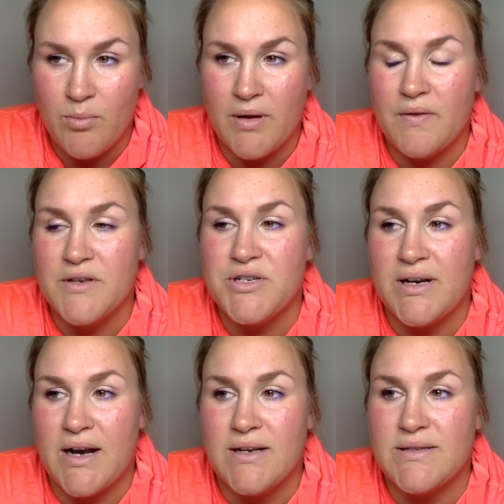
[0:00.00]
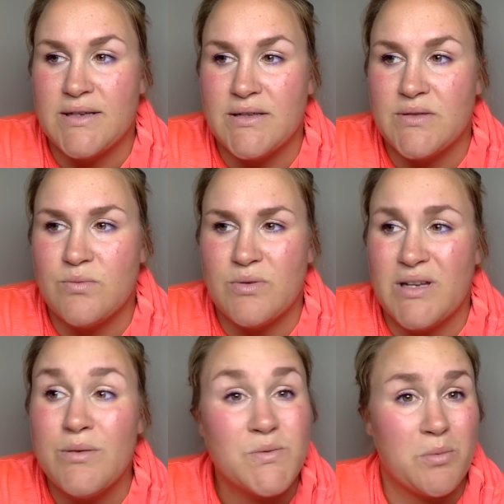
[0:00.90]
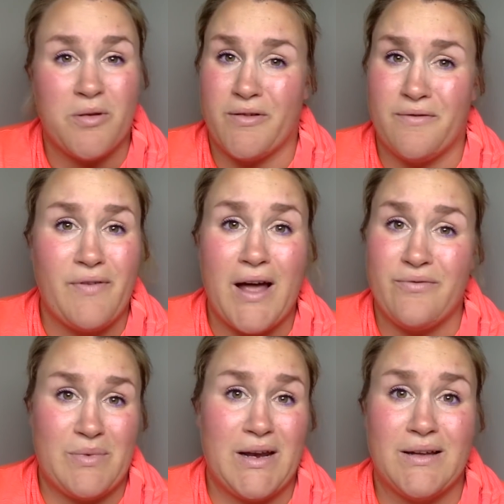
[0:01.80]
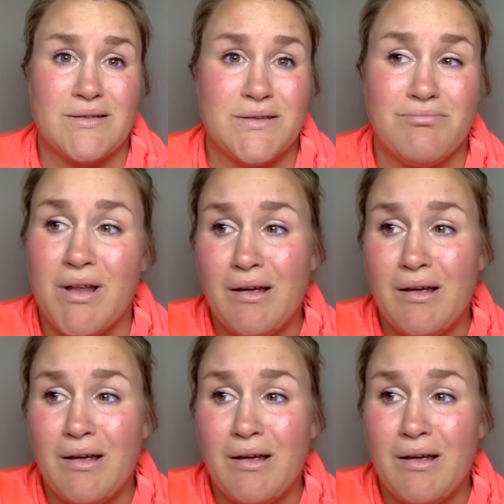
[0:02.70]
but the geneticist, he was with me for 5 minutes.